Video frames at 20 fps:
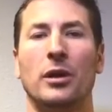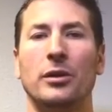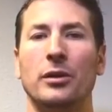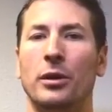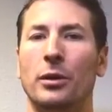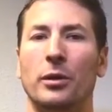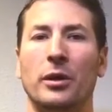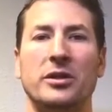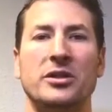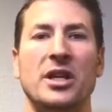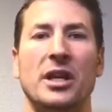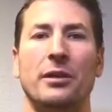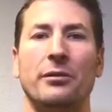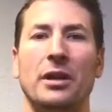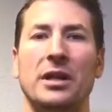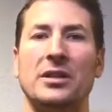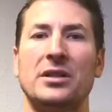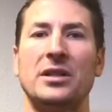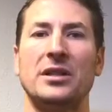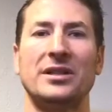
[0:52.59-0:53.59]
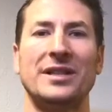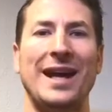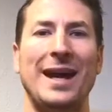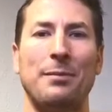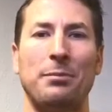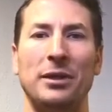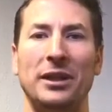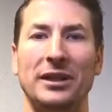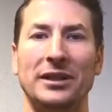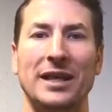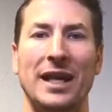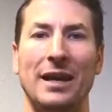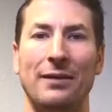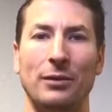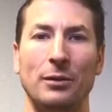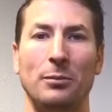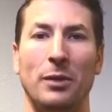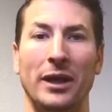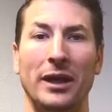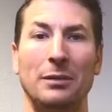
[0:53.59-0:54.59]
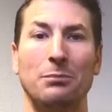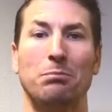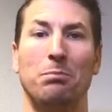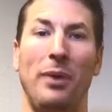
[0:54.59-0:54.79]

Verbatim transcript: neurodegeneration is happening to everybody.